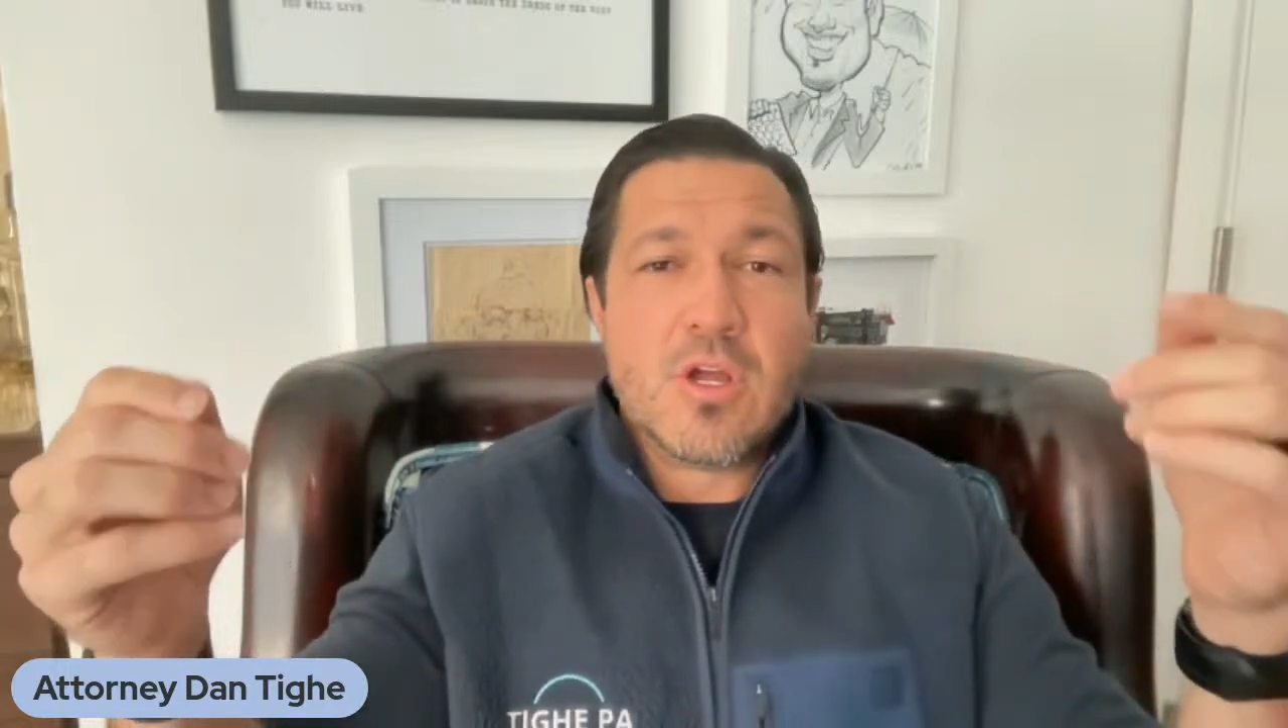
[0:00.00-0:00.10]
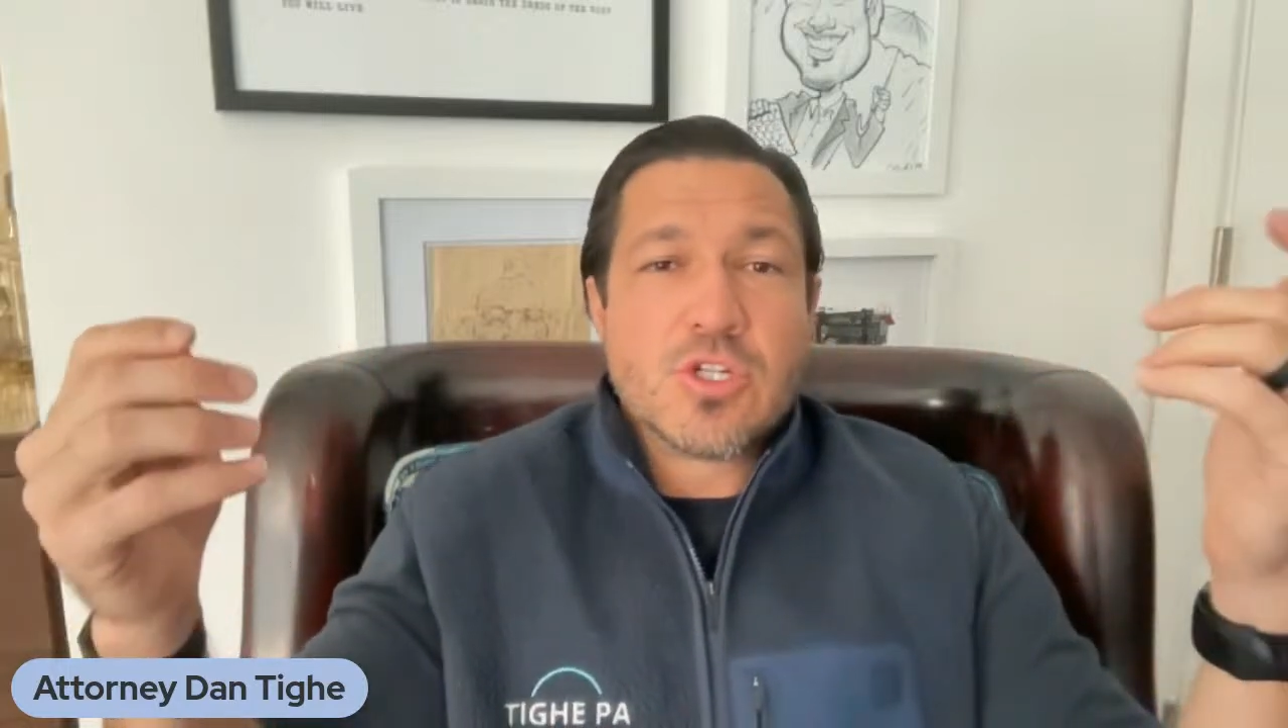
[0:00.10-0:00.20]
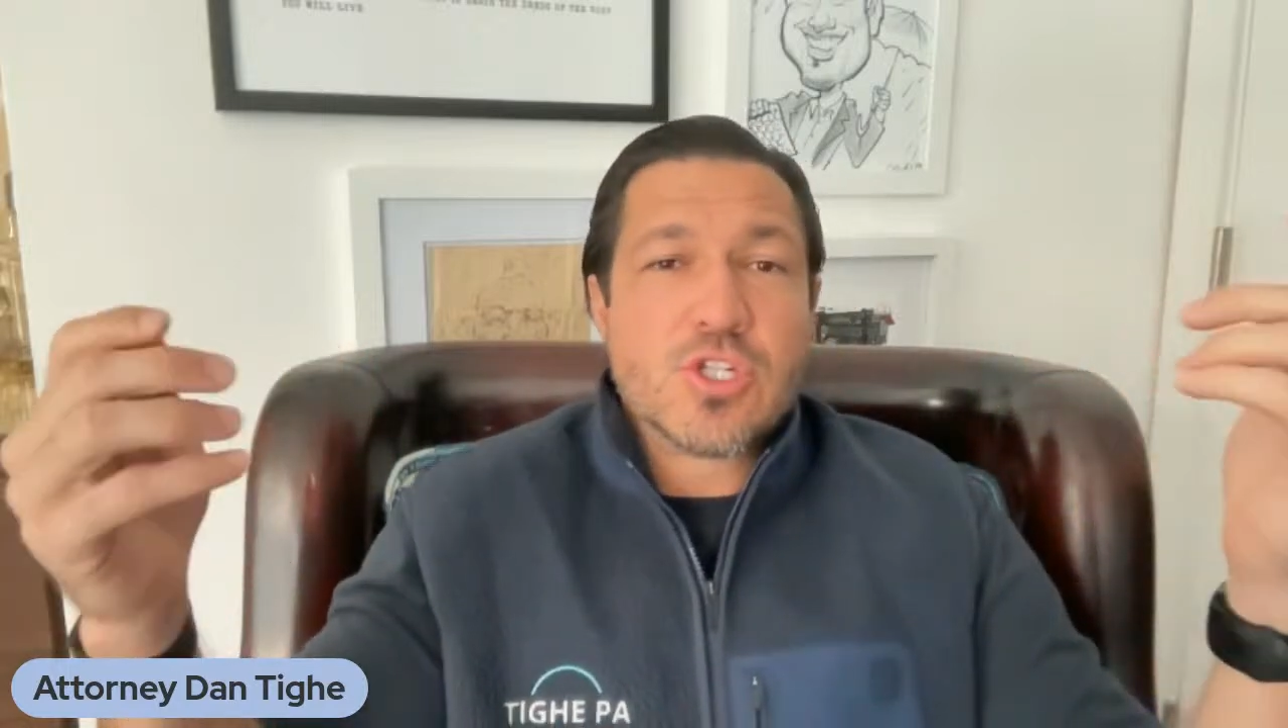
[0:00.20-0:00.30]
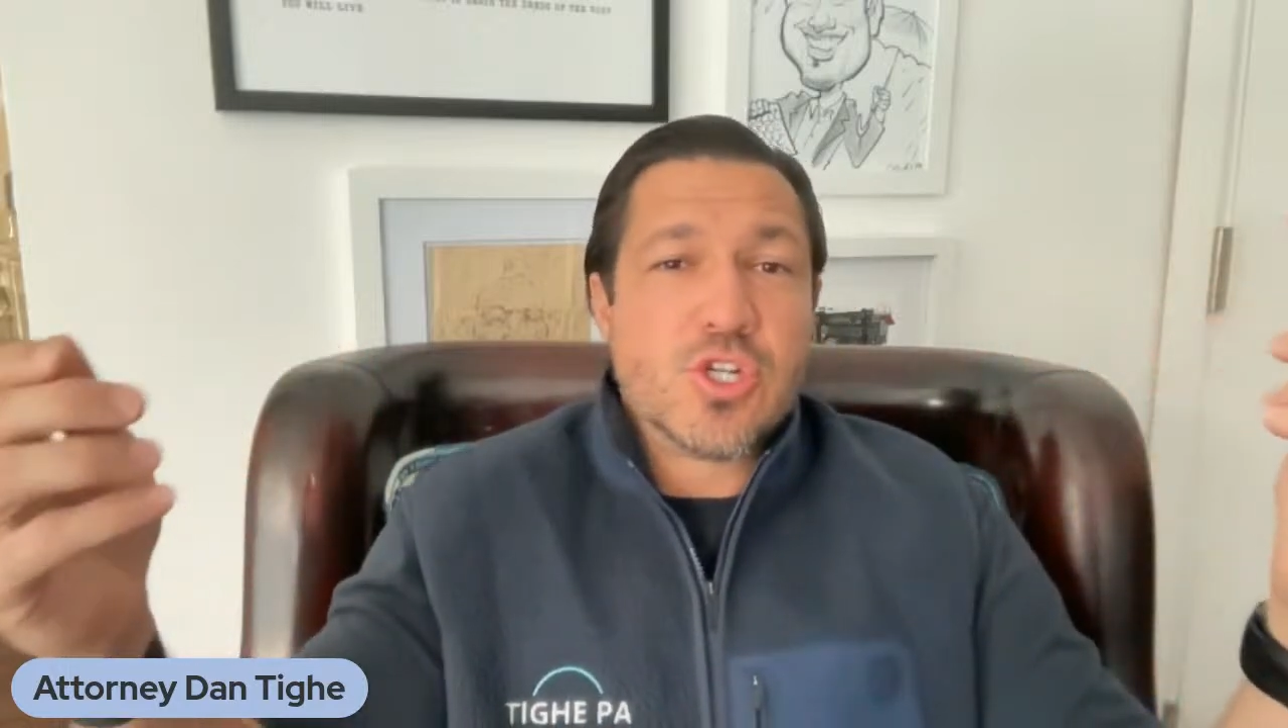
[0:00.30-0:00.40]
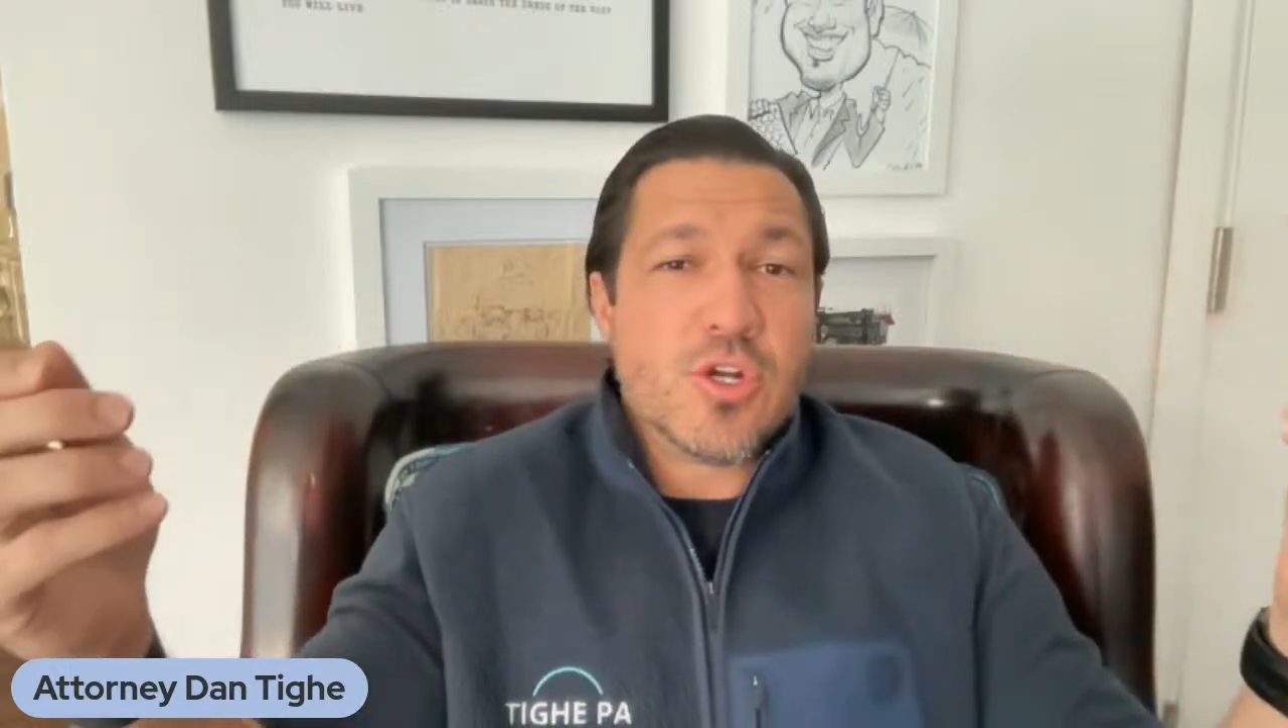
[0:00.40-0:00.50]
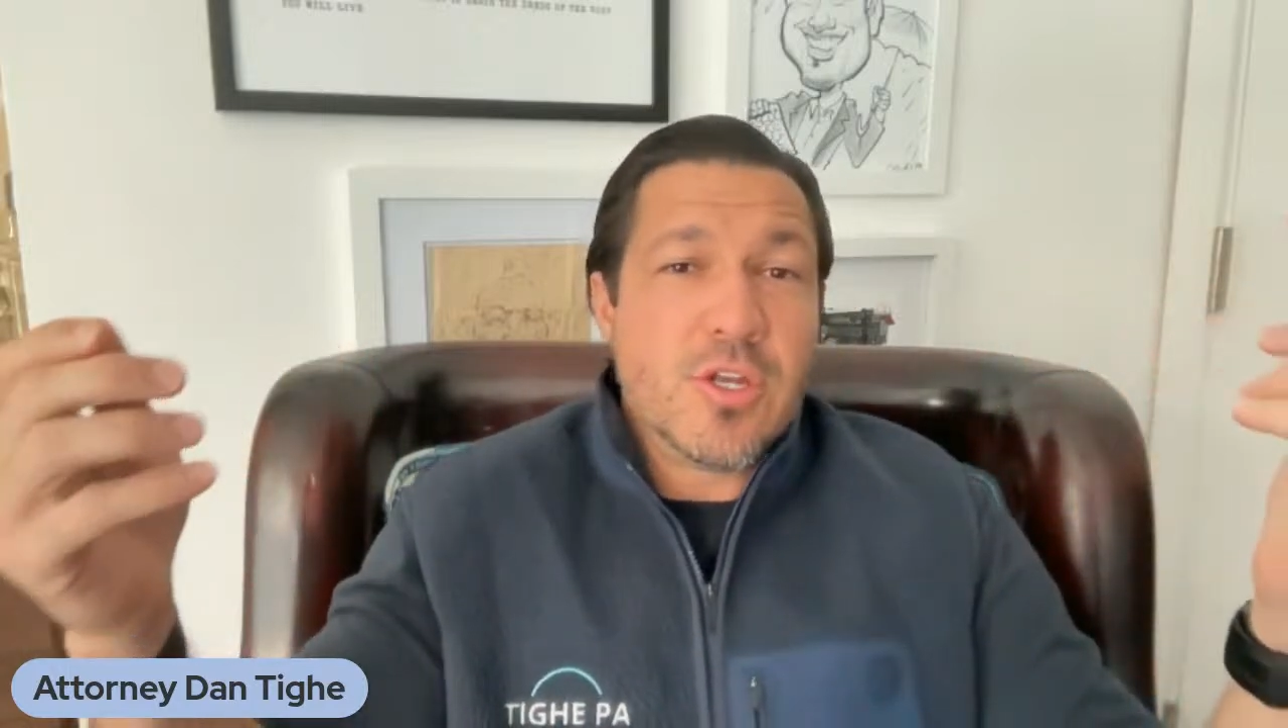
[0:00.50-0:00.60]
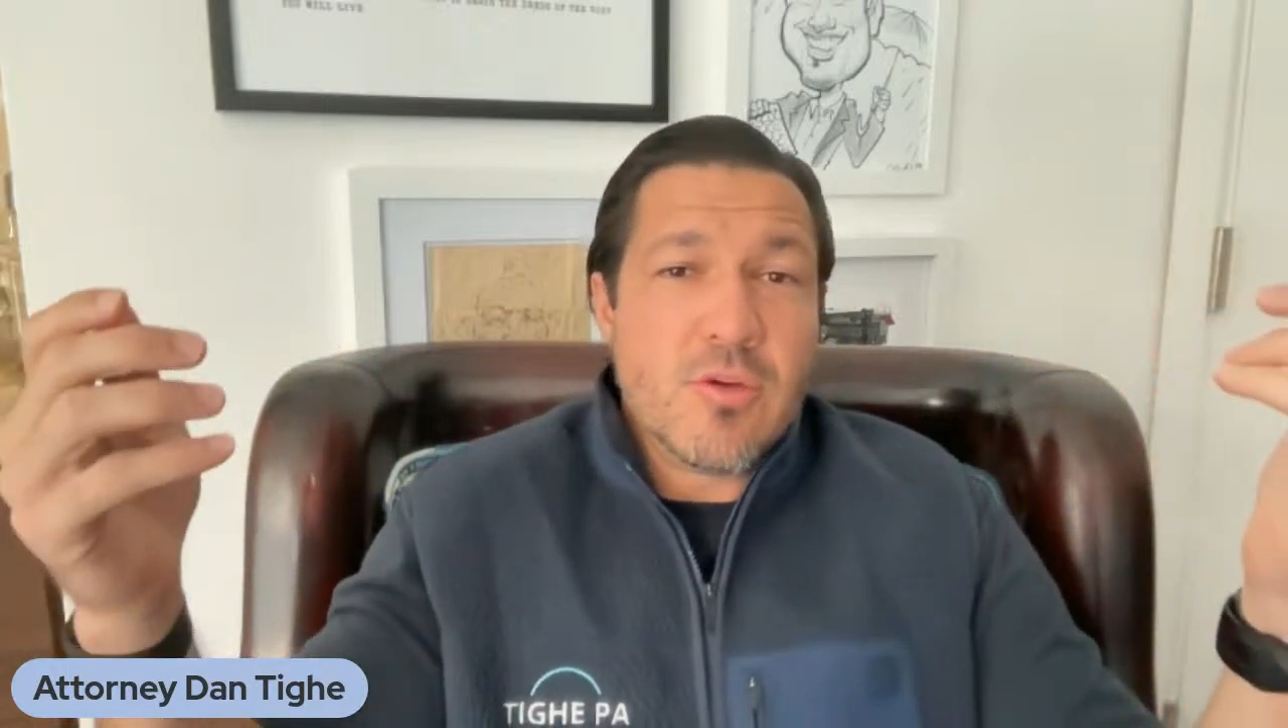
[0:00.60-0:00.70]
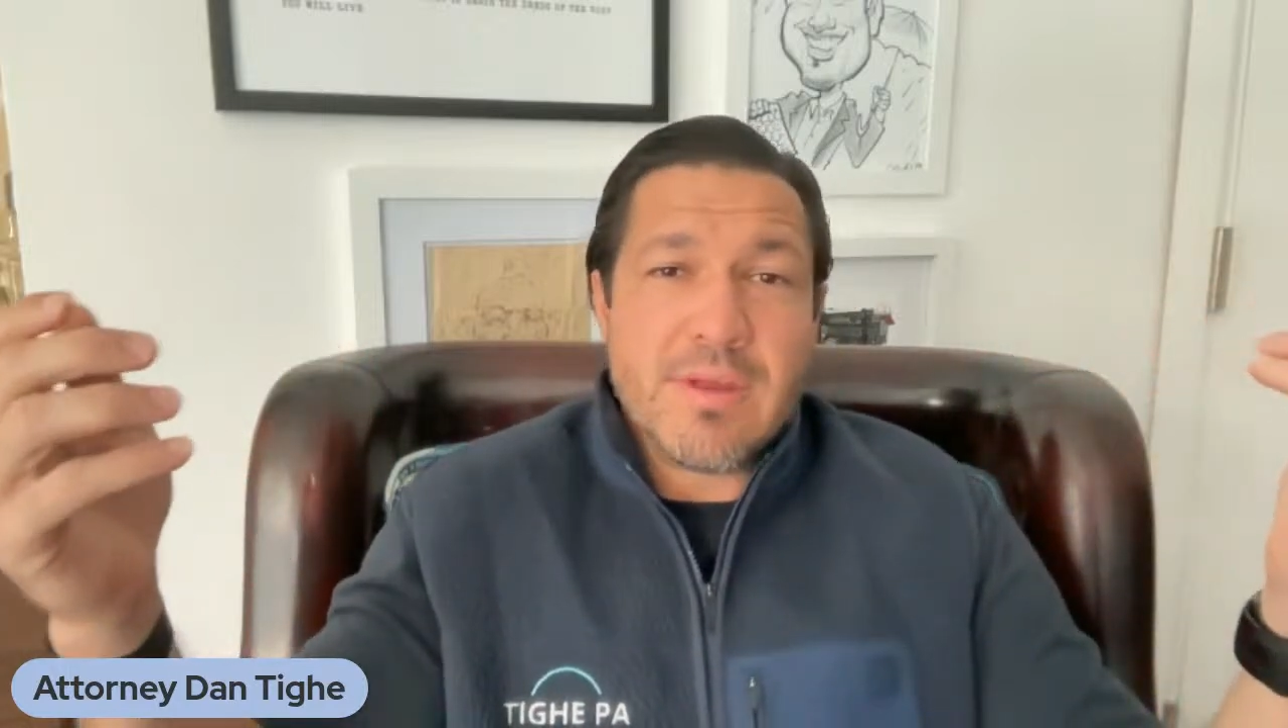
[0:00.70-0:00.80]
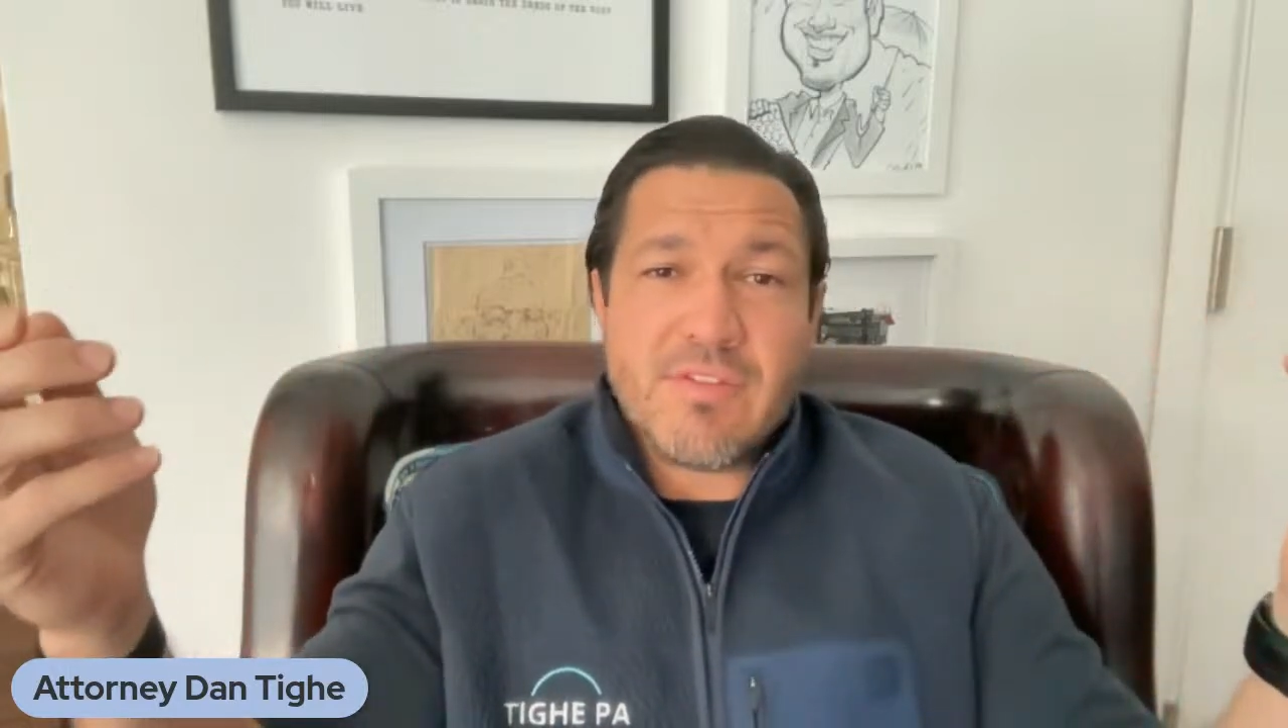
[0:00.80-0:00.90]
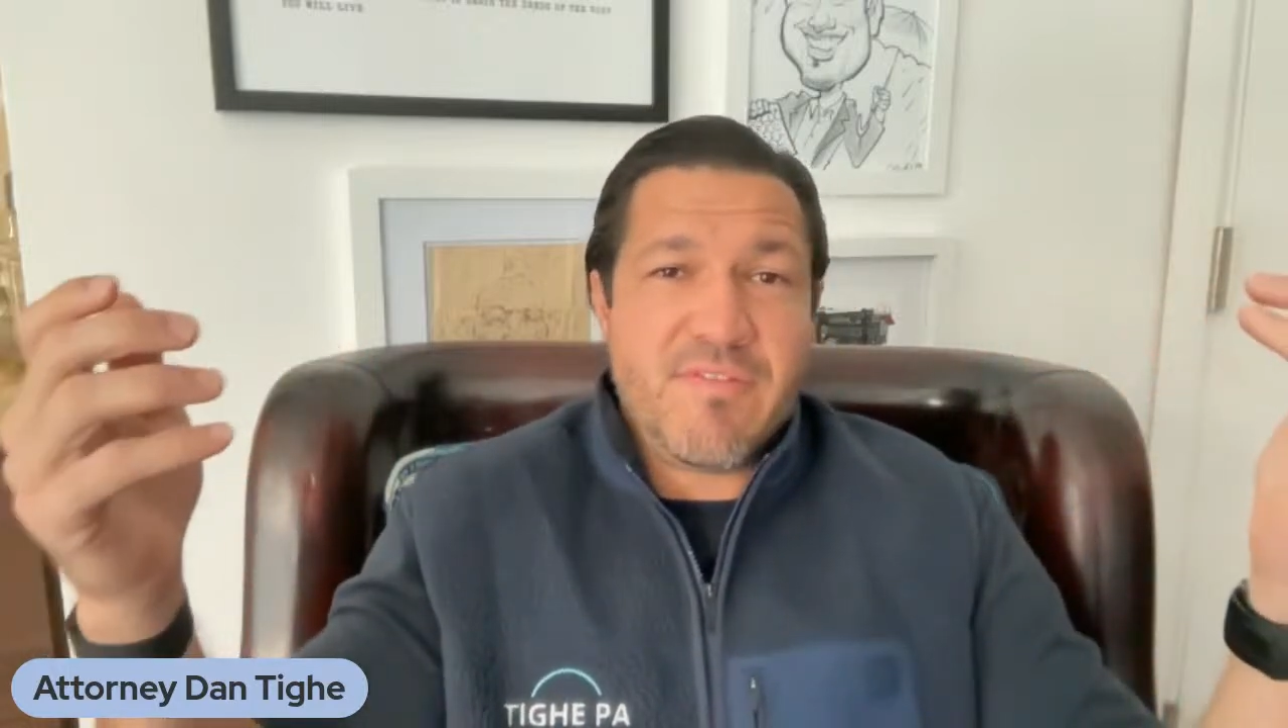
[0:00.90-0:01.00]
should
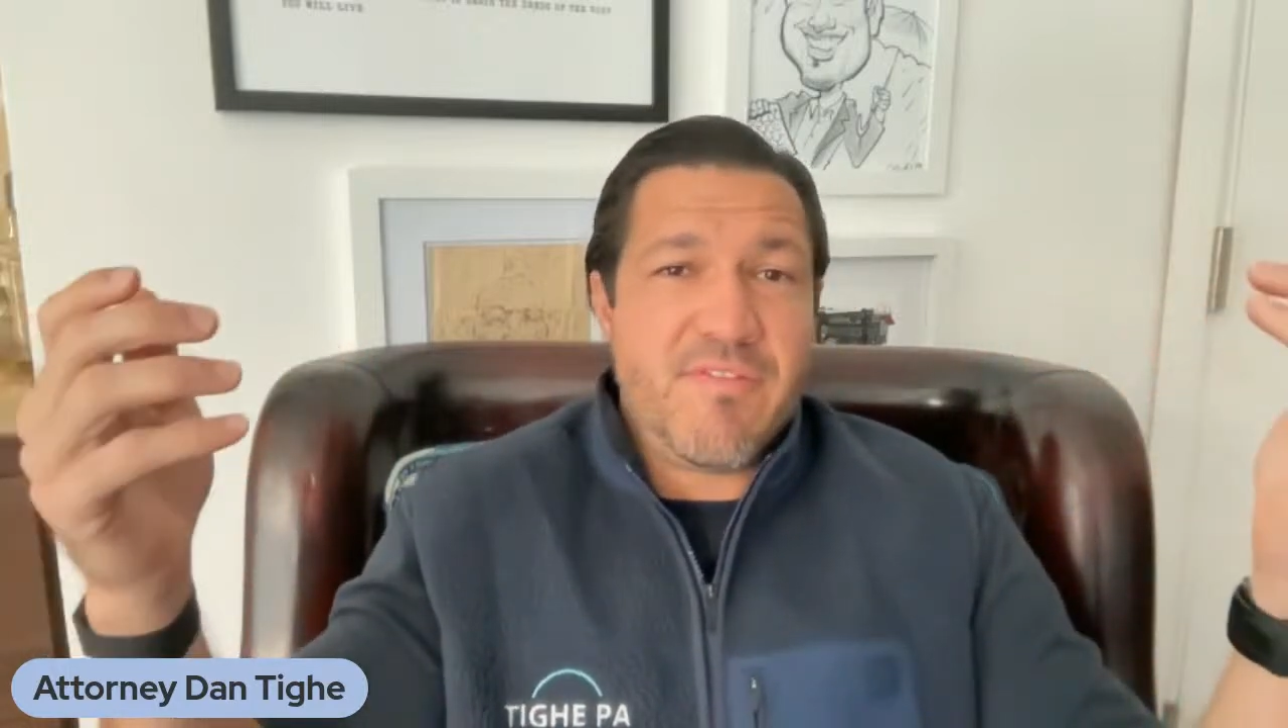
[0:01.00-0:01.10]
you even